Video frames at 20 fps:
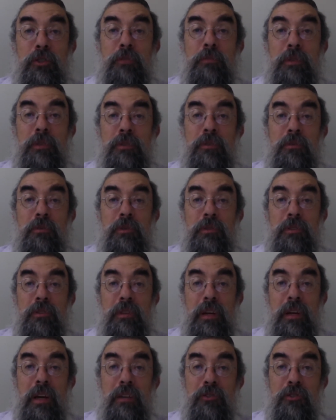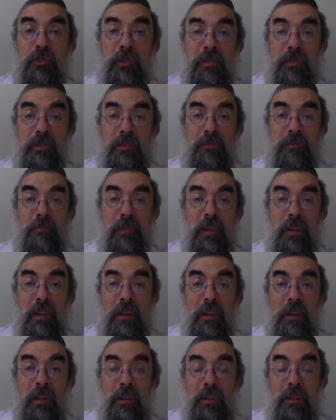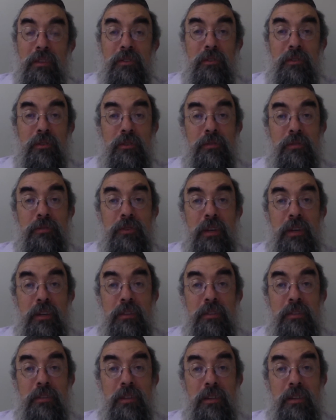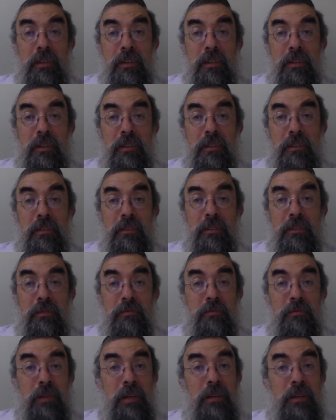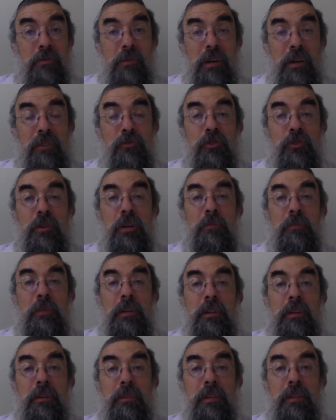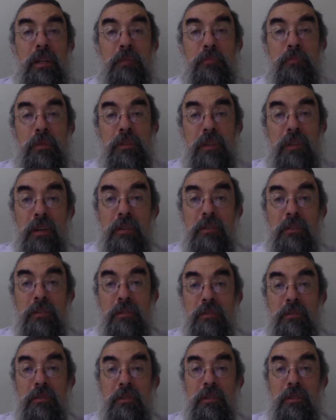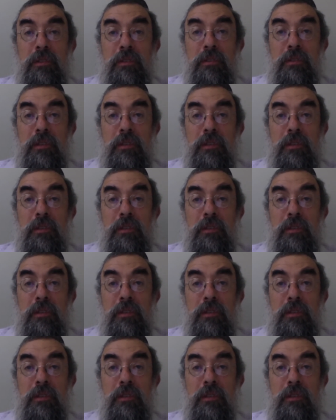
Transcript: the nets of the fishermen who want to catch us. So the fox said, "Hey, why don't you come here